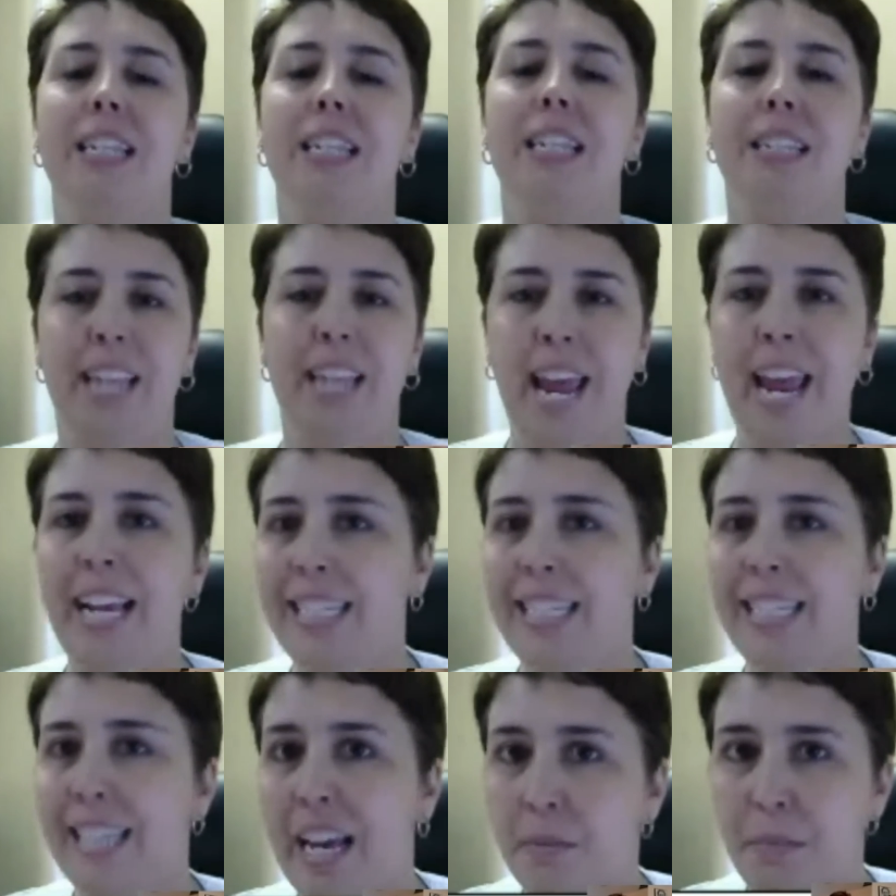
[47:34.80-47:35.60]

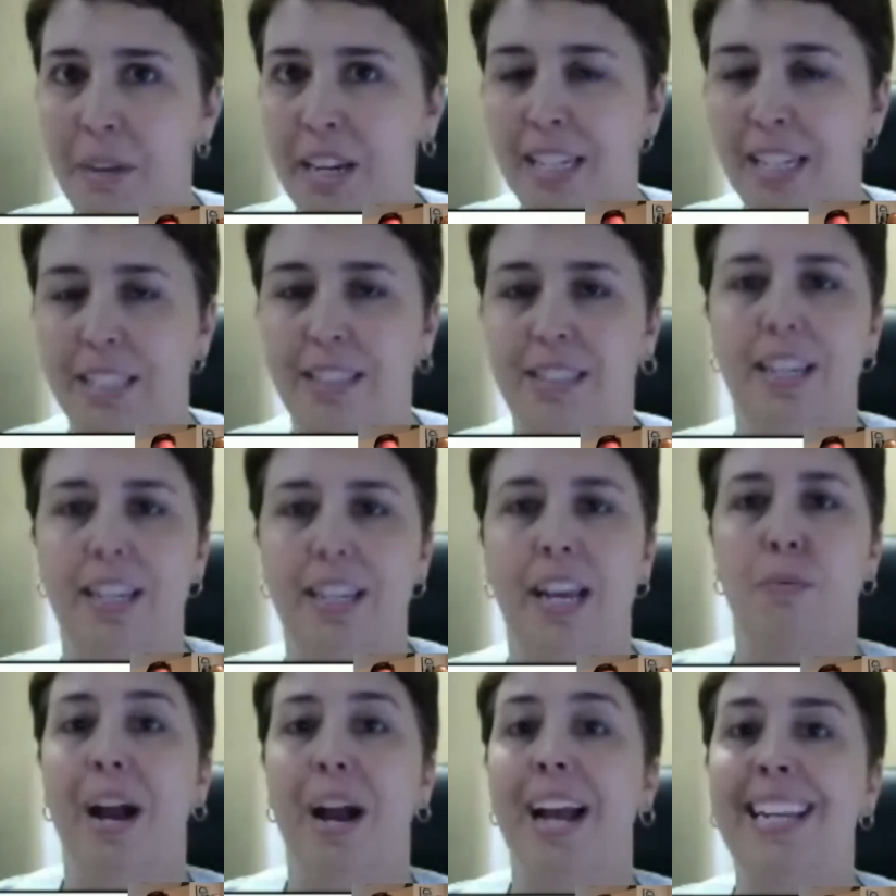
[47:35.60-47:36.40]
take 10 minutes
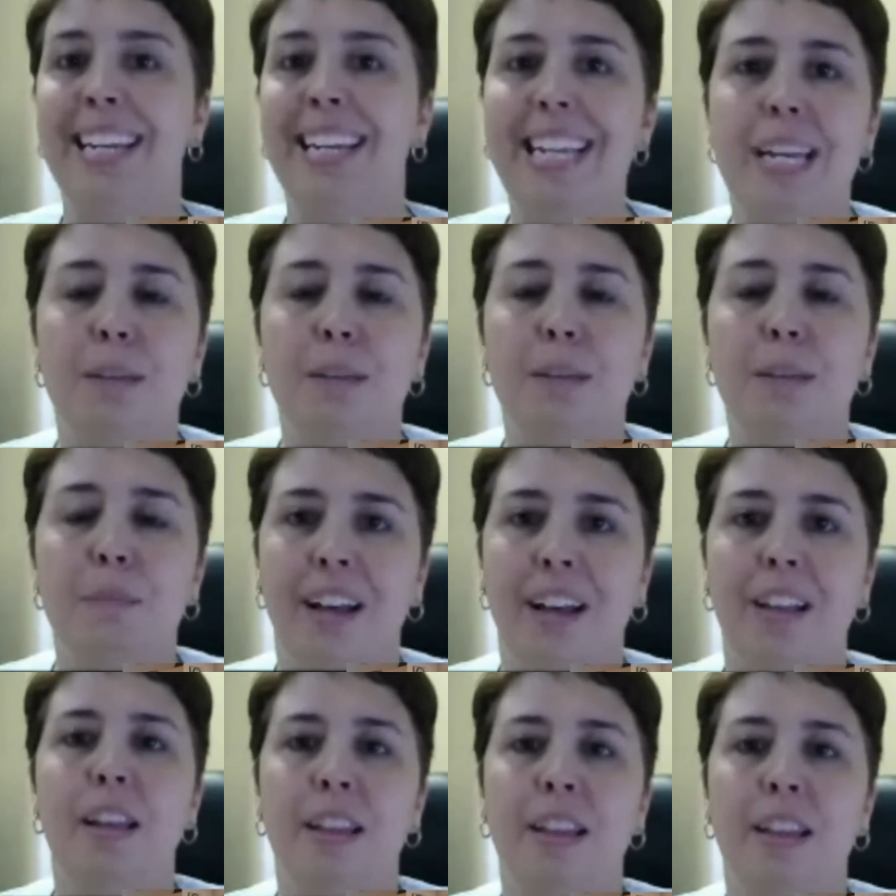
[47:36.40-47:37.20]
and write an
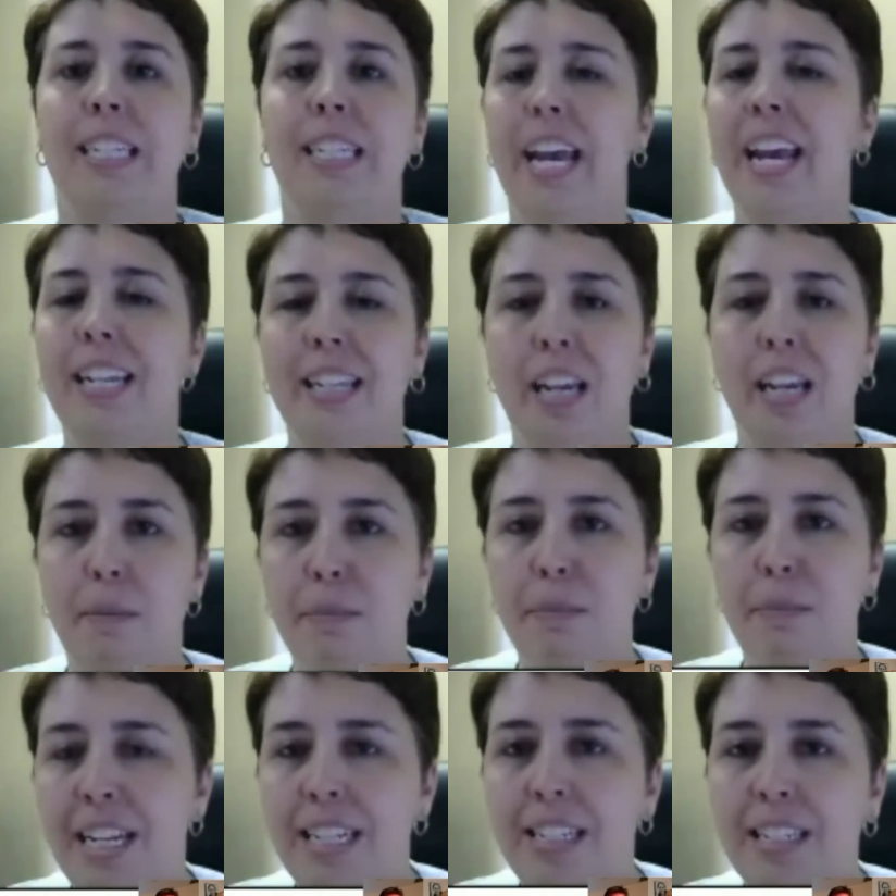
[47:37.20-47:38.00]
email. Take
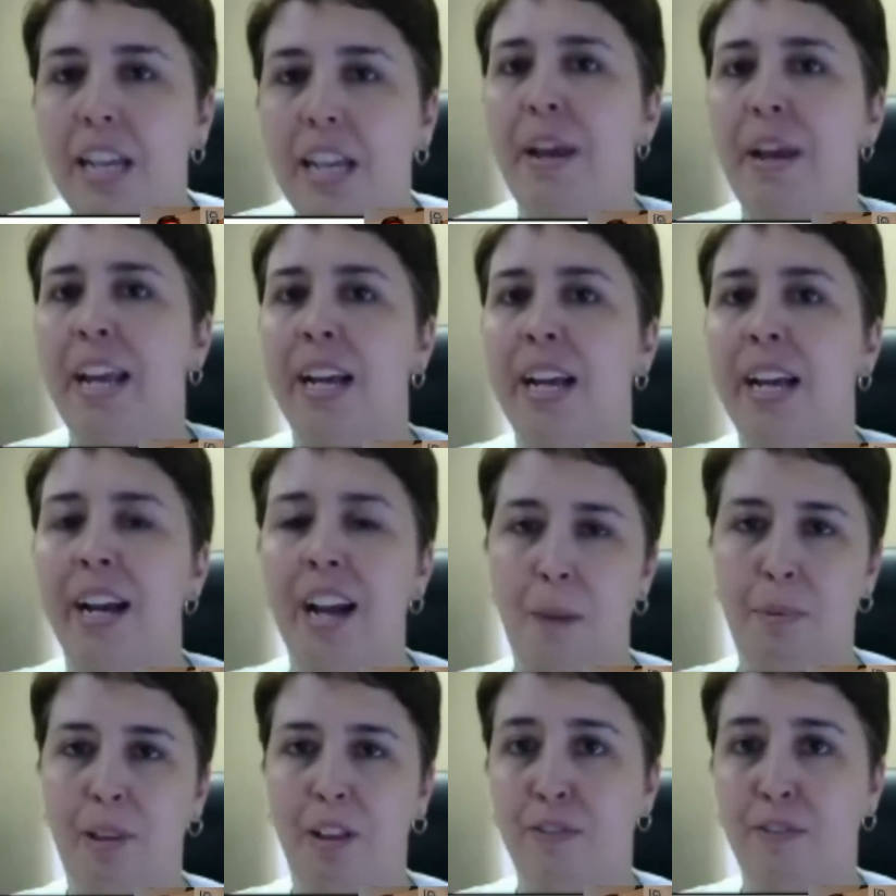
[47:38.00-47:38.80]
10 minutes and make a
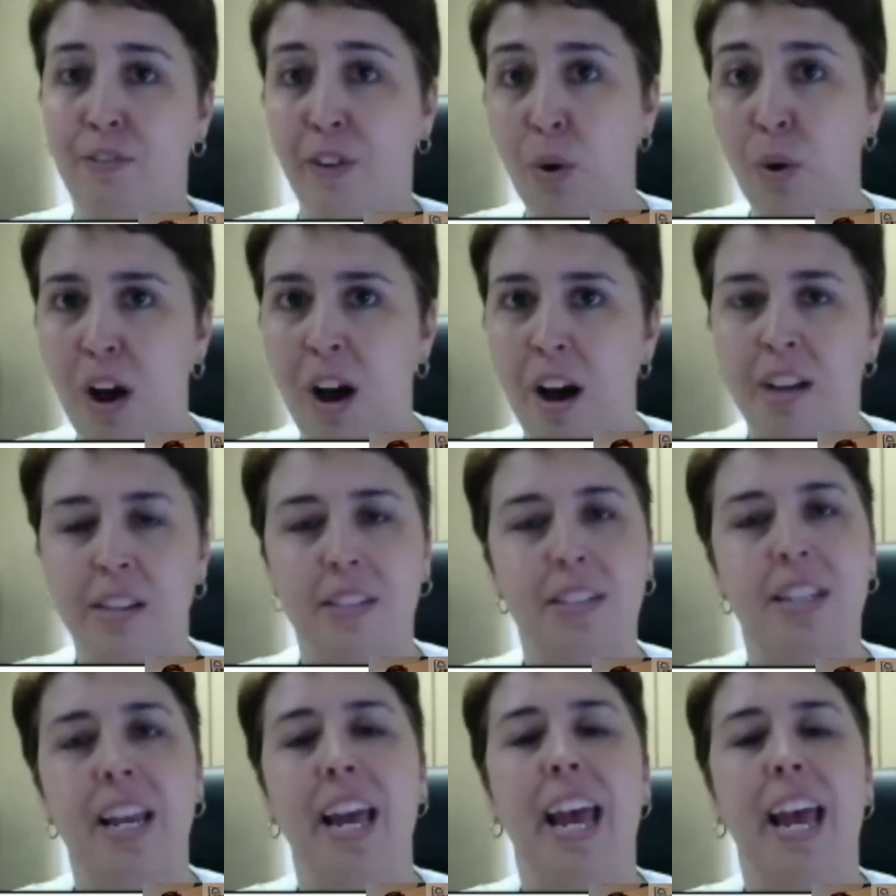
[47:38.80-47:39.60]
couple of phone
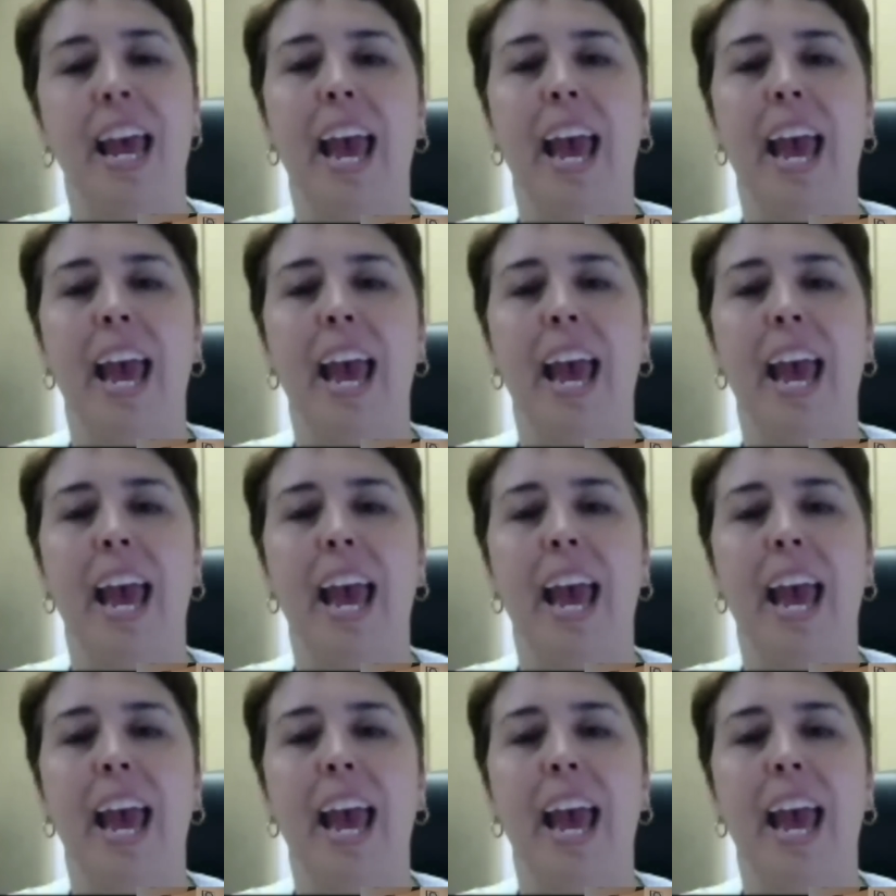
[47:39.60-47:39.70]
calls.